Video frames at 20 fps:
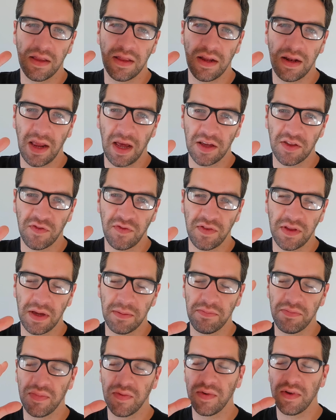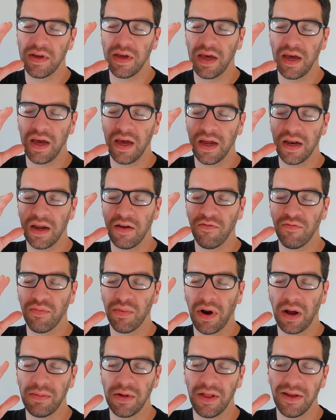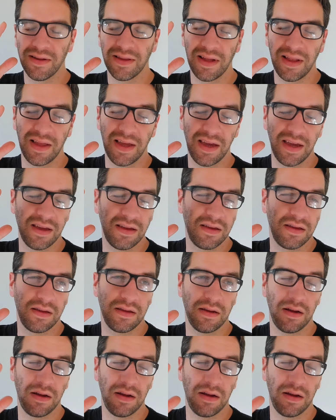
the next flip and I've probably looked at like,